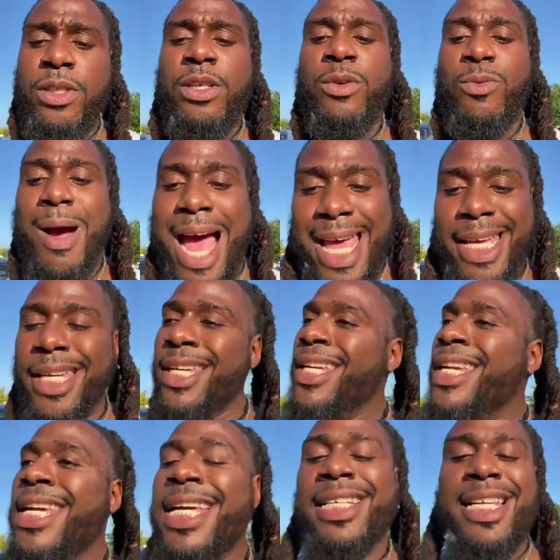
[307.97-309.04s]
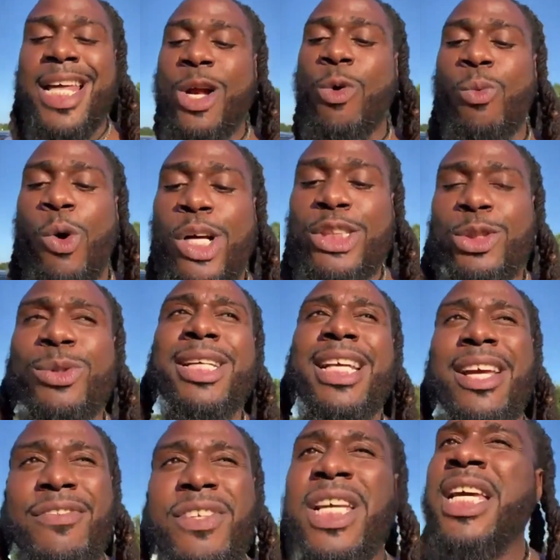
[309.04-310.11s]
Right. They don't want you to
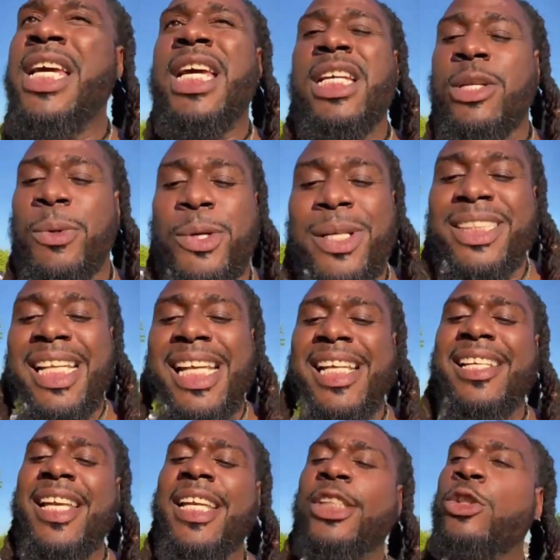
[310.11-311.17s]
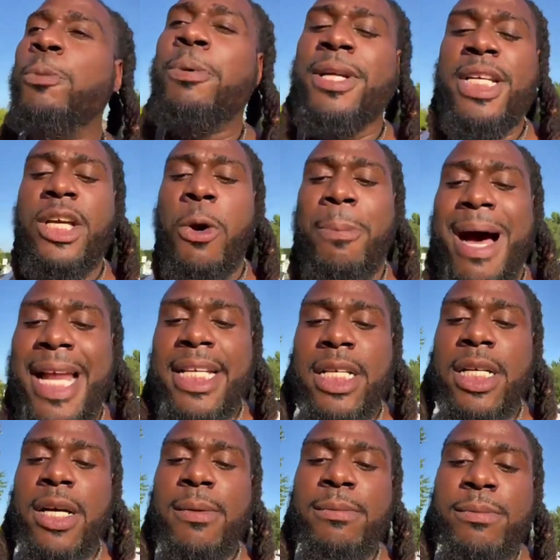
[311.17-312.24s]
give the regrets. Anything that you put in your body,
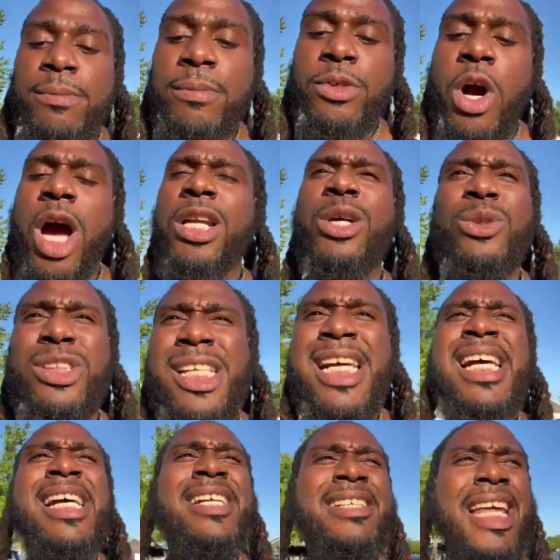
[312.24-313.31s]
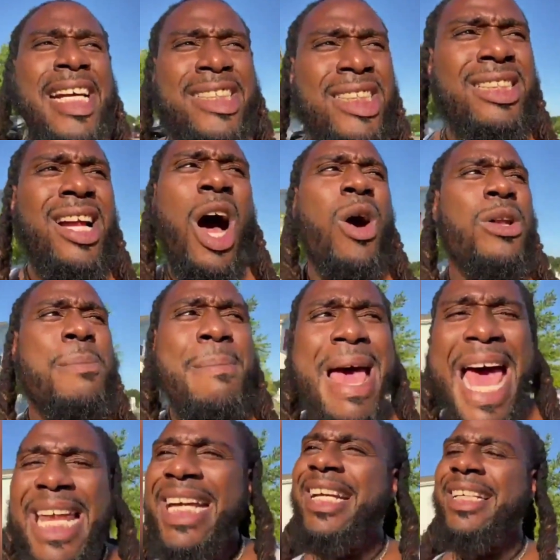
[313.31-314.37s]
Carlos, they should
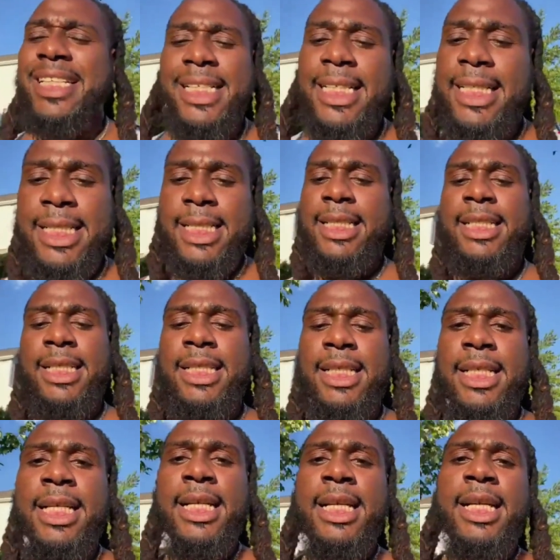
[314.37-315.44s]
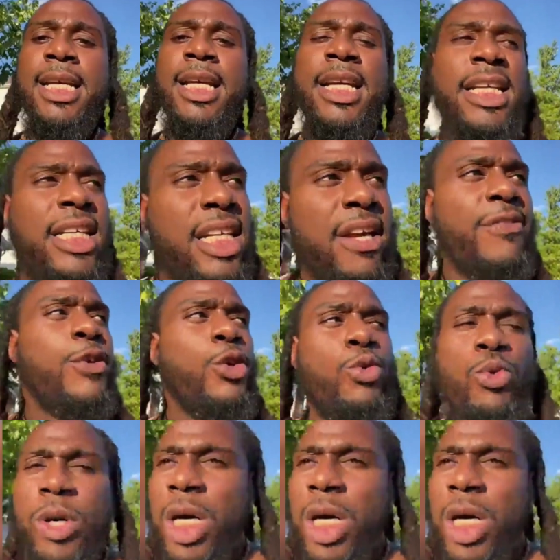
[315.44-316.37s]
automatically give you,